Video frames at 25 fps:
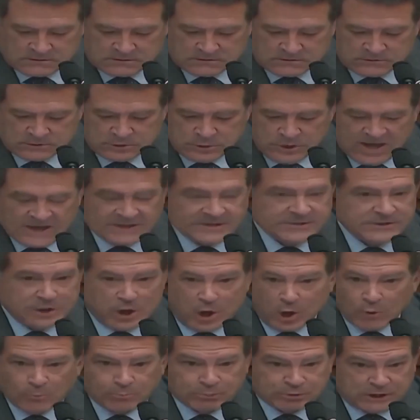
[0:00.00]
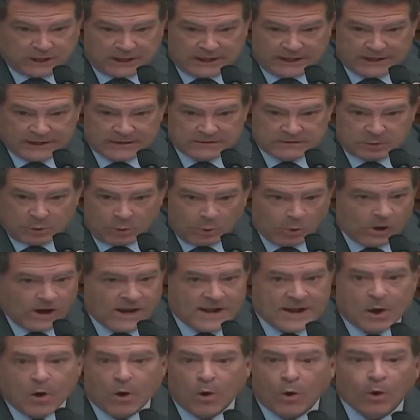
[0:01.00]
You had no plan, or a
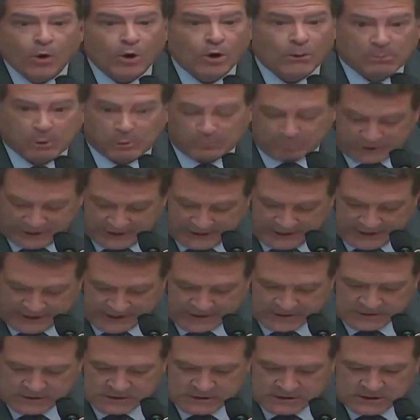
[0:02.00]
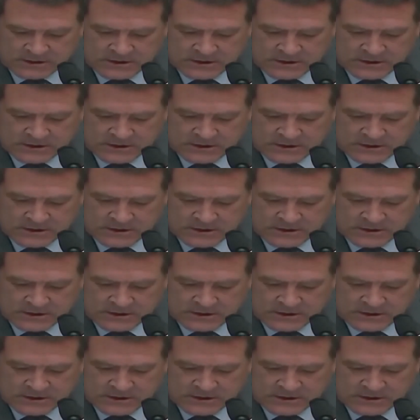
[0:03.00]
horrible plan,